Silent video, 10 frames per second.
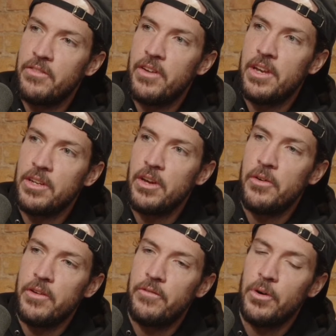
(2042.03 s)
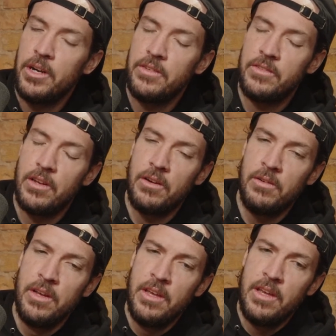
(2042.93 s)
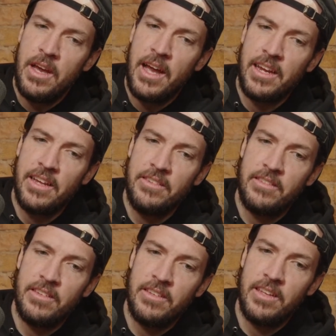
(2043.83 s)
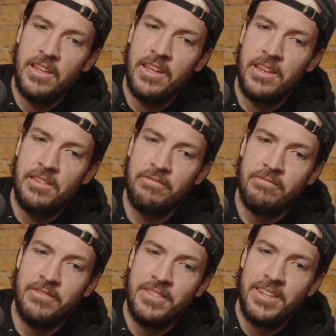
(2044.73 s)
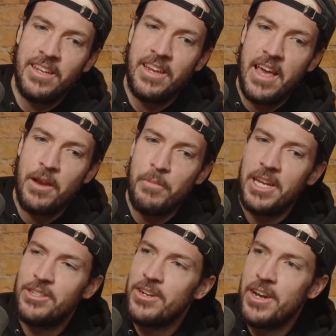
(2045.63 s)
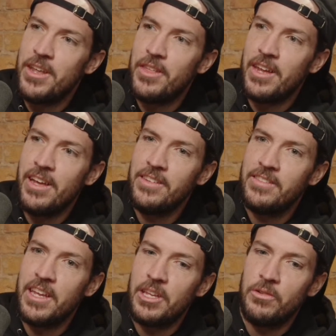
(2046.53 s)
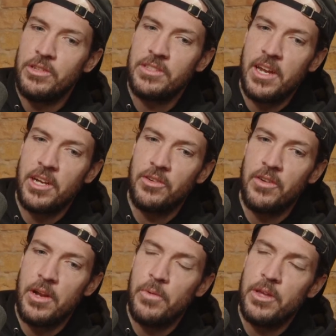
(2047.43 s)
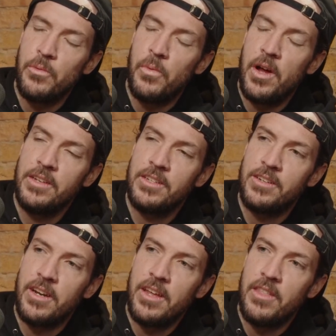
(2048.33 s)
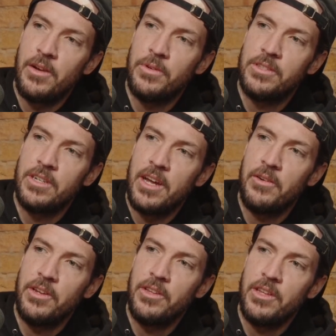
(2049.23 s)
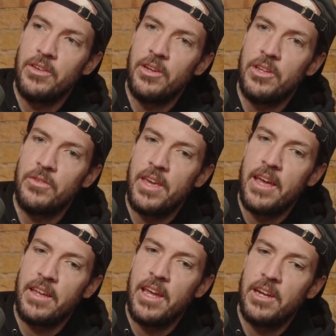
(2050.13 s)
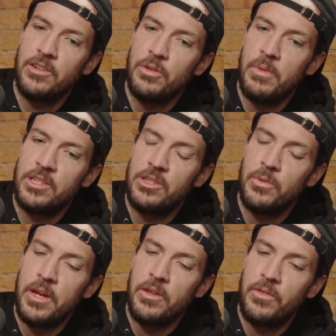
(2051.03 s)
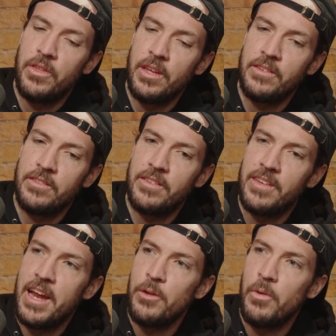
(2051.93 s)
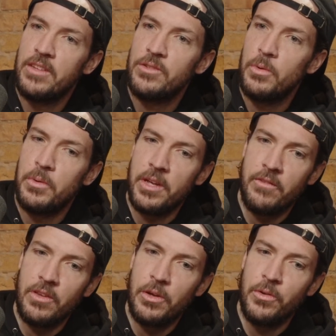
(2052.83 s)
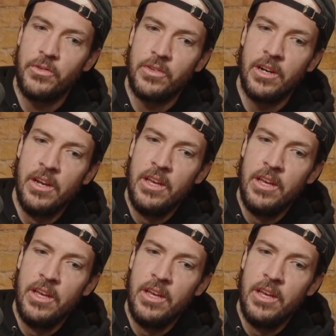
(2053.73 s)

fun and going for it. So I guess in animation or anything else, like you just got to create what you want to create, and then it will turn out really good. You can't cater too much to what you think society wants or what will get views. Or